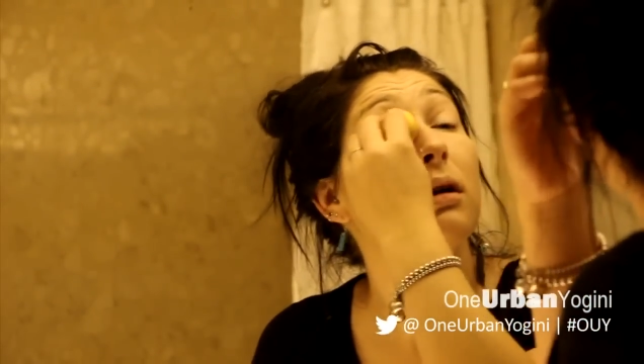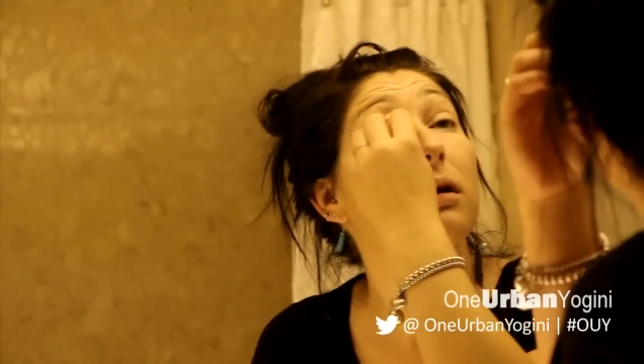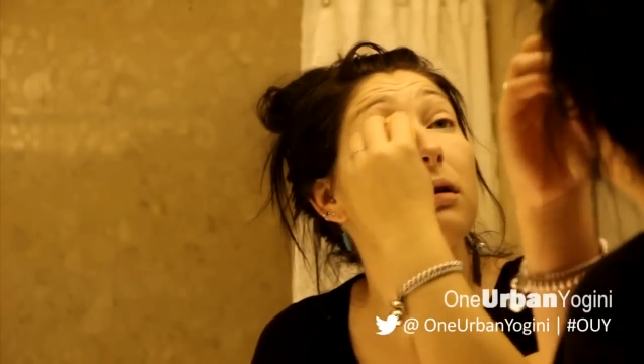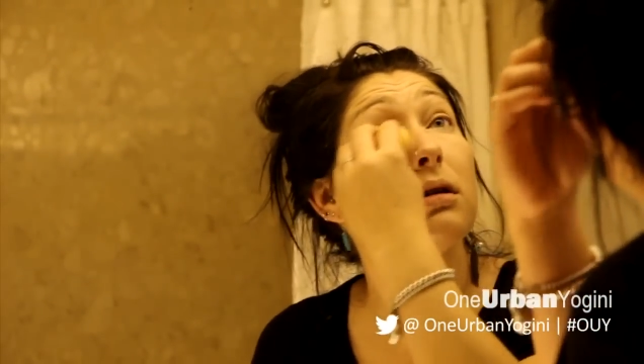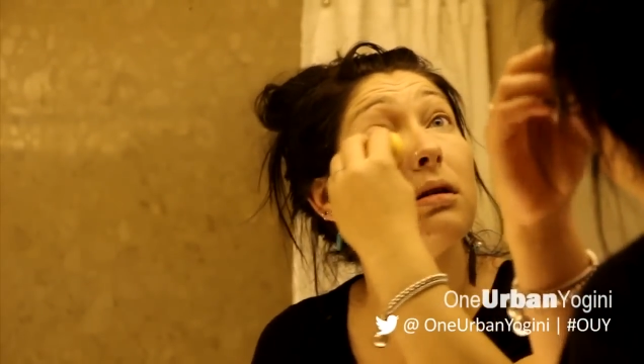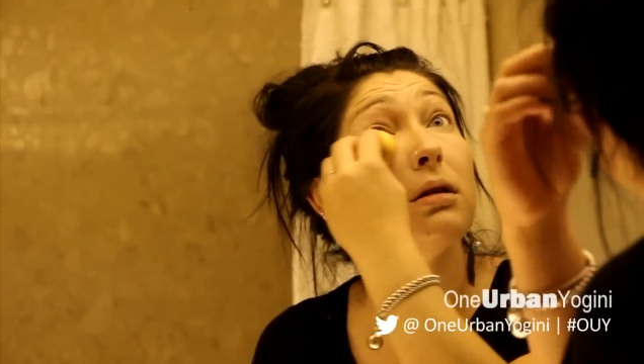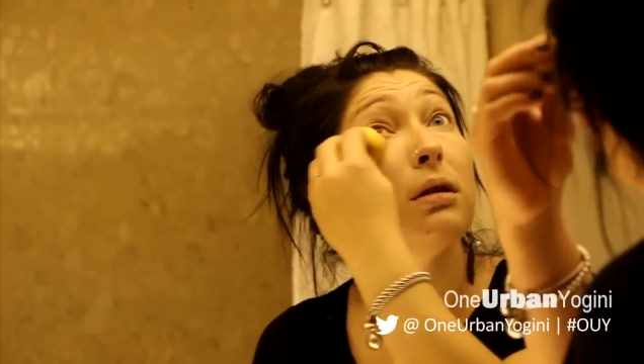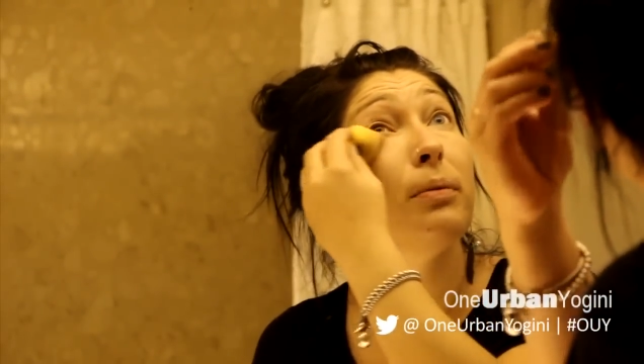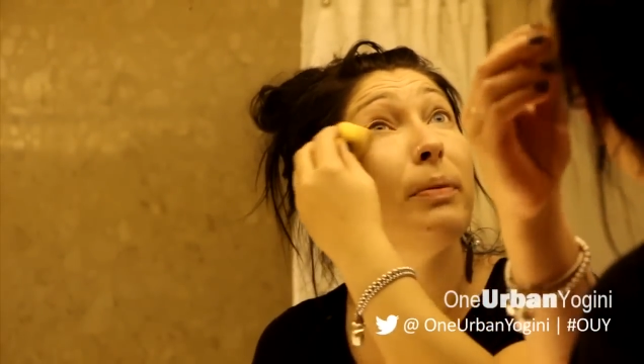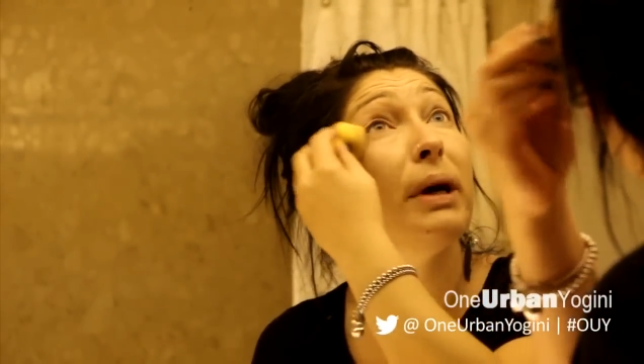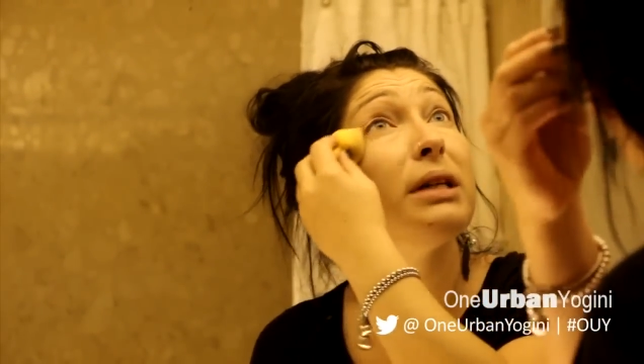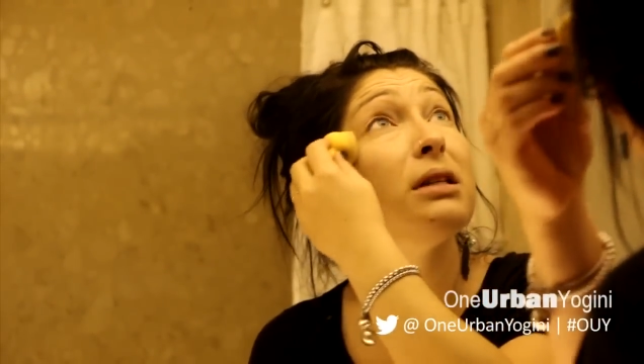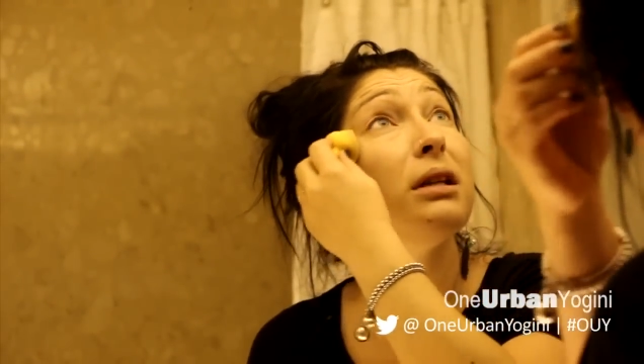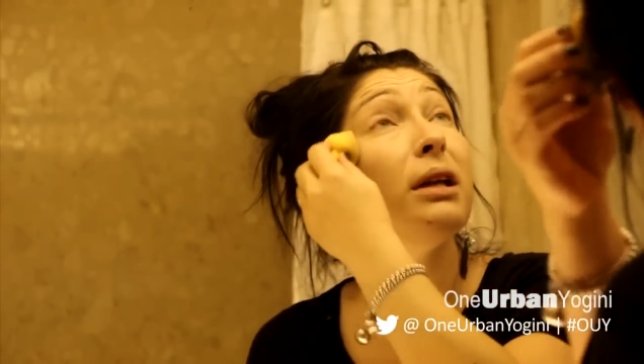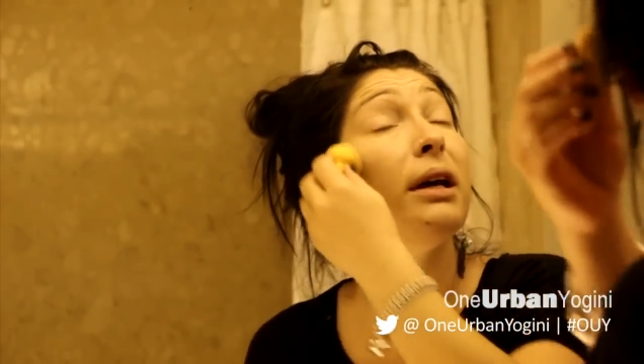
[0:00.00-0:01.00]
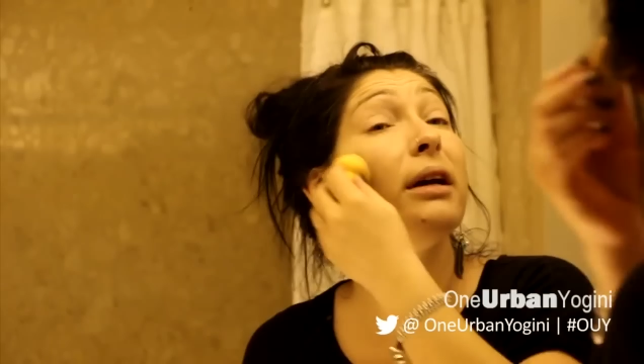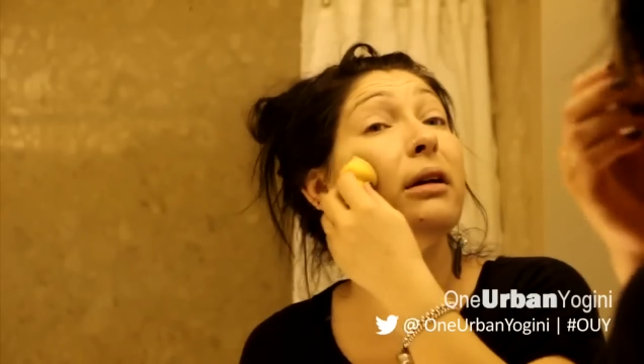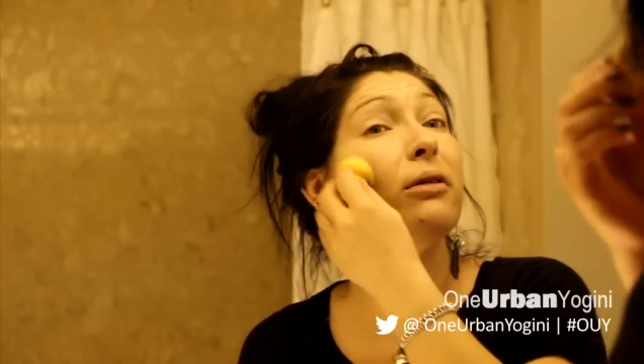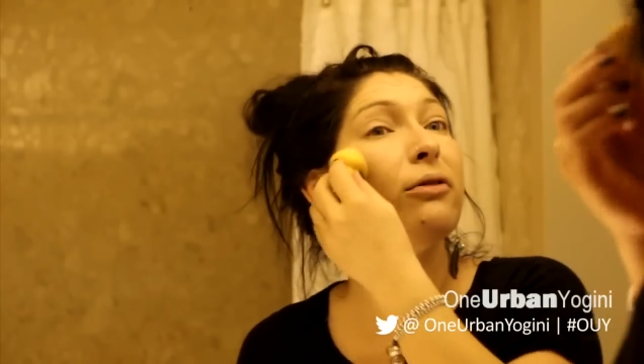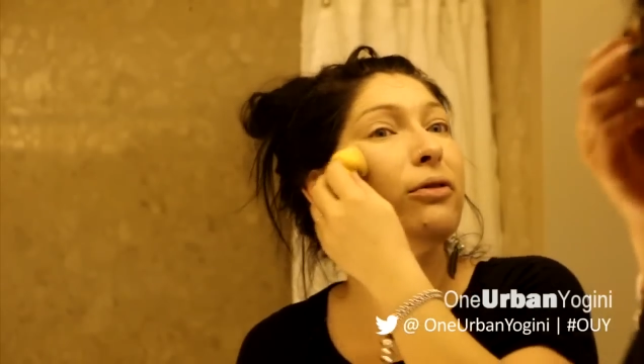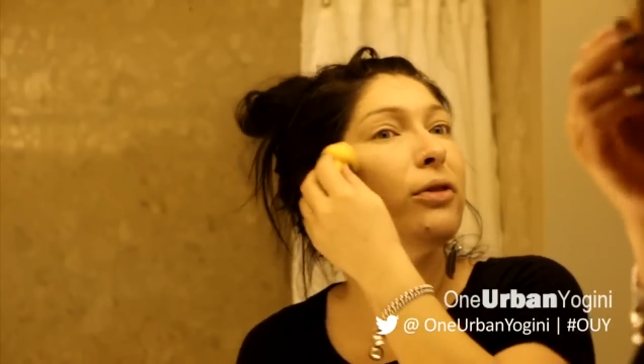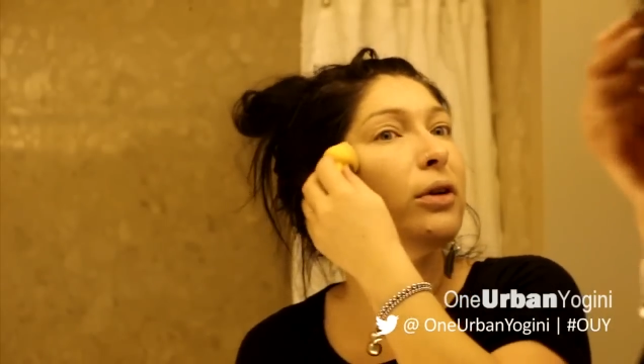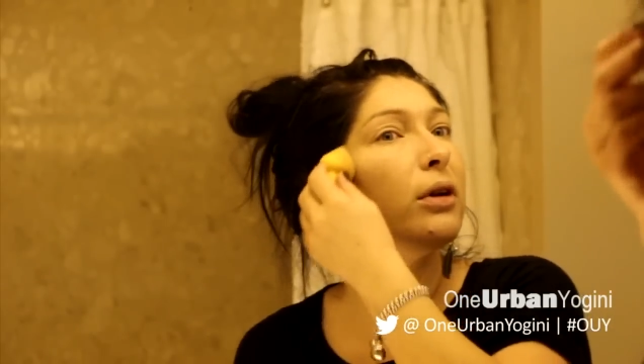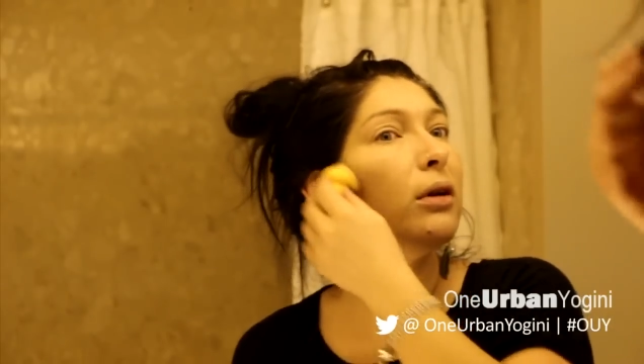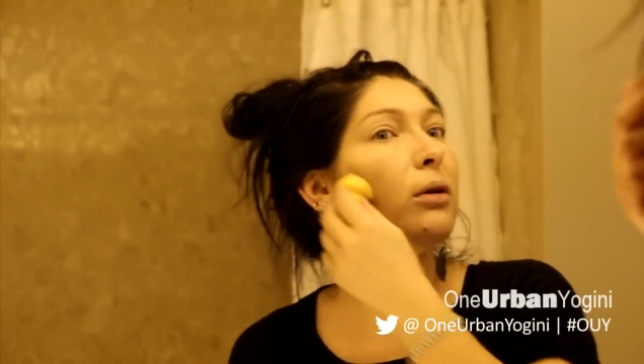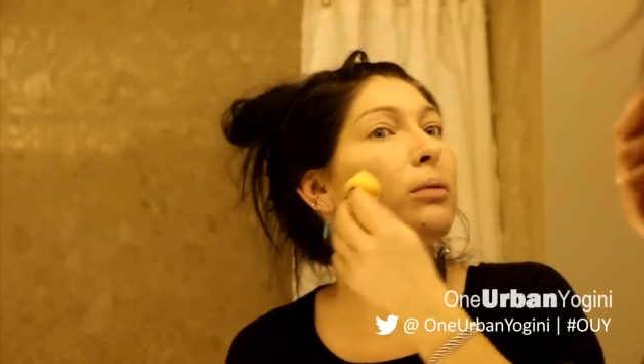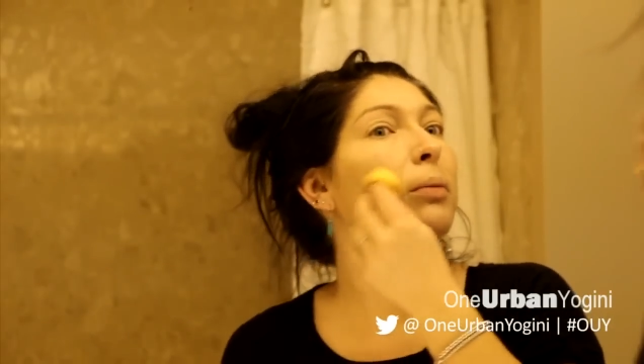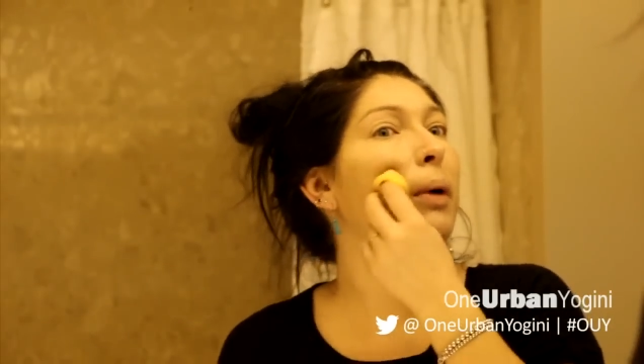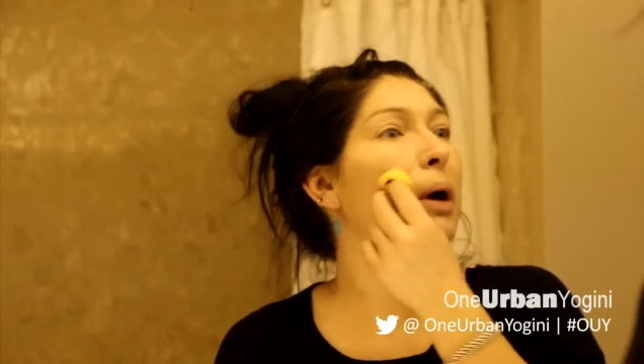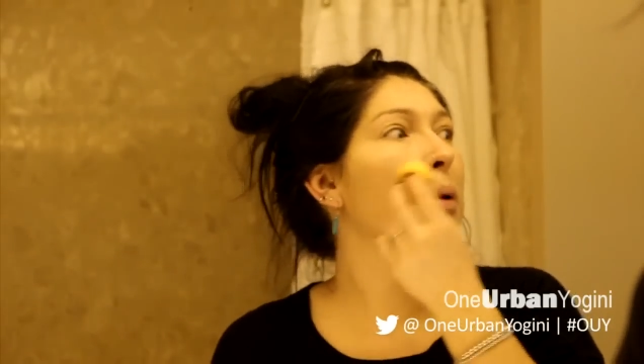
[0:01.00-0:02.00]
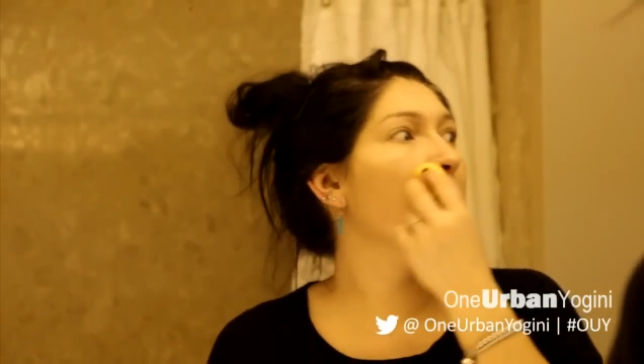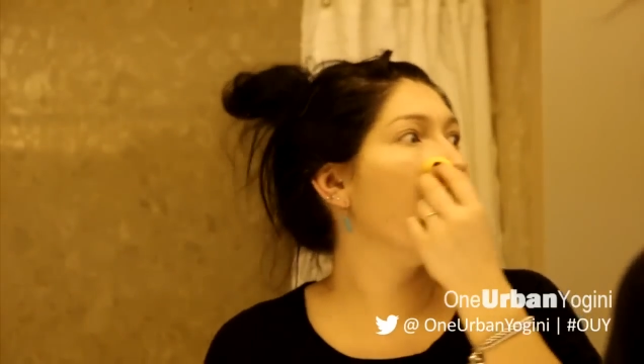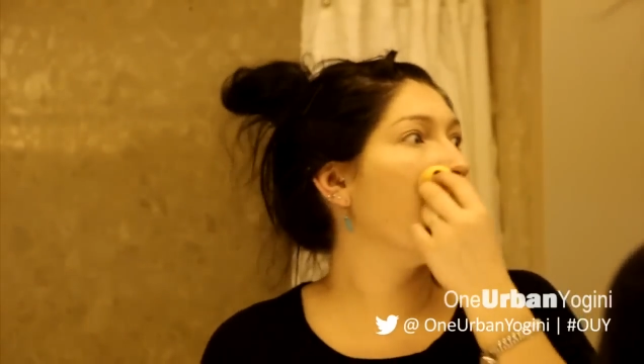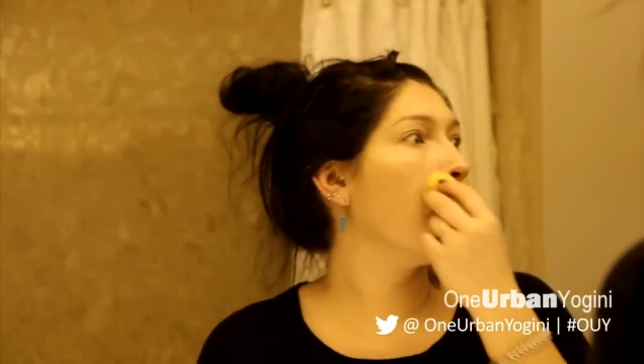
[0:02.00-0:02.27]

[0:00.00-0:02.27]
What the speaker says: This isn't the best lighting for you, but